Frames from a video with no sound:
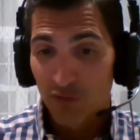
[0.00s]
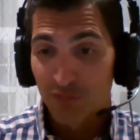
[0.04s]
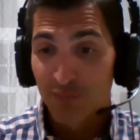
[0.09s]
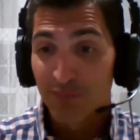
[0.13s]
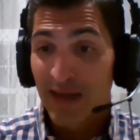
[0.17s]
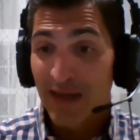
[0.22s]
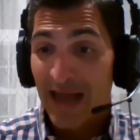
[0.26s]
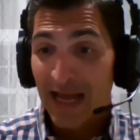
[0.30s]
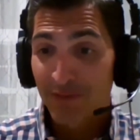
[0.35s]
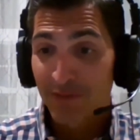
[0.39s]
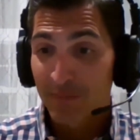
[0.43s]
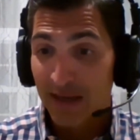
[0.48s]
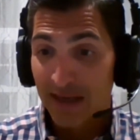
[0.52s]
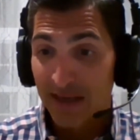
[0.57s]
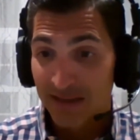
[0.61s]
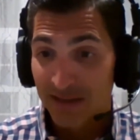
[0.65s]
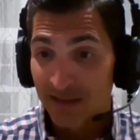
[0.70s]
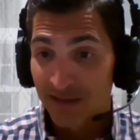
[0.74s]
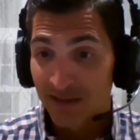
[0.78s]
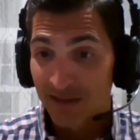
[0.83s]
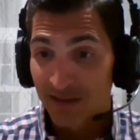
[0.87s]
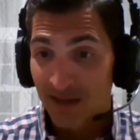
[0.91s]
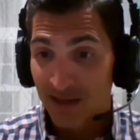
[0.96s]
back
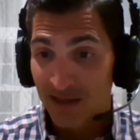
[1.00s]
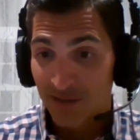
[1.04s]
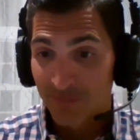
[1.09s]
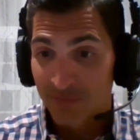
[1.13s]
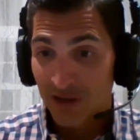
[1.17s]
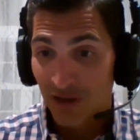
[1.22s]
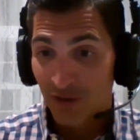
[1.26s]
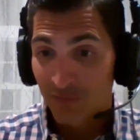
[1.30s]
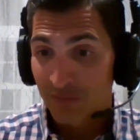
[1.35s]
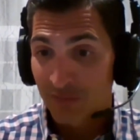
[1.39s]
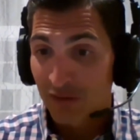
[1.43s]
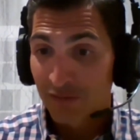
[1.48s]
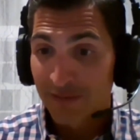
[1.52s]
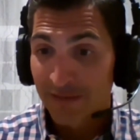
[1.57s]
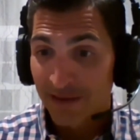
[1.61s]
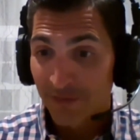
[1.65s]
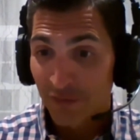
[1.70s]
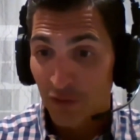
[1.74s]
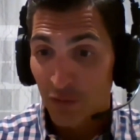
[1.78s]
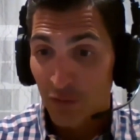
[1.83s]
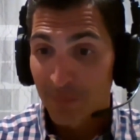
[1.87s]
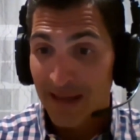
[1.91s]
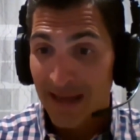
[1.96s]
pain, and I'm telling them to lay
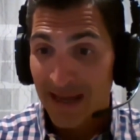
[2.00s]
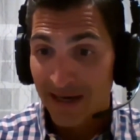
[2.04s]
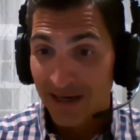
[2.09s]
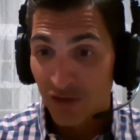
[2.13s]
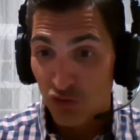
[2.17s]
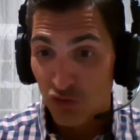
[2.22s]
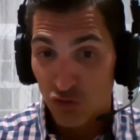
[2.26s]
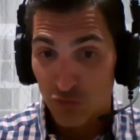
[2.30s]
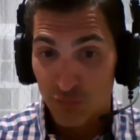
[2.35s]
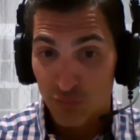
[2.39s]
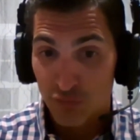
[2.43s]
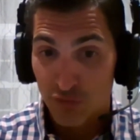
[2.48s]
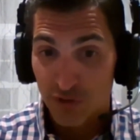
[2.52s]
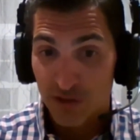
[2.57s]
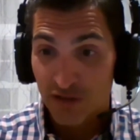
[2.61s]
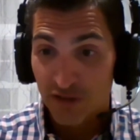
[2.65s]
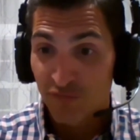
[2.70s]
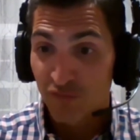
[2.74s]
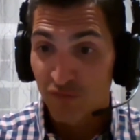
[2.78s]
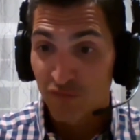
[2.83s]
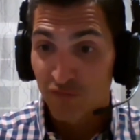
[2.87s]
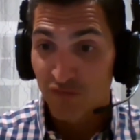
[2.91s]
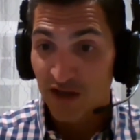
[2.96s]
on their back and just
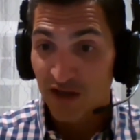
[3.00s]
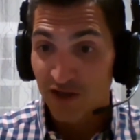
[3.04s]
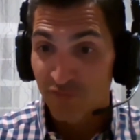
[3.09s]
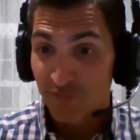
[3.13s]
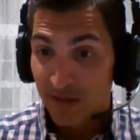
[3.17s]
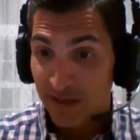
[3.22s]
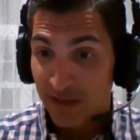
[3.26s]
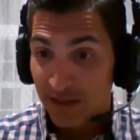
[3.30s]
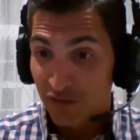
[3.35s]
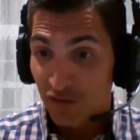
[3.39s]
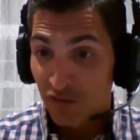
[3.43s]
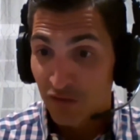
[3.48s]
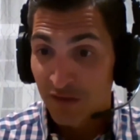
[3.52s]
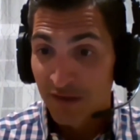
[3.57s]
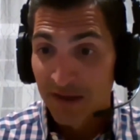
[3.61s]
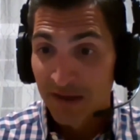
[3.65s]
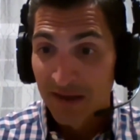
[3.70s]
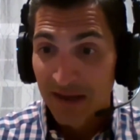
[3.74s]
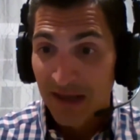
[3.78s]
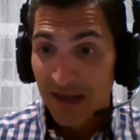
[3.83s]
breathe for 5 minutes.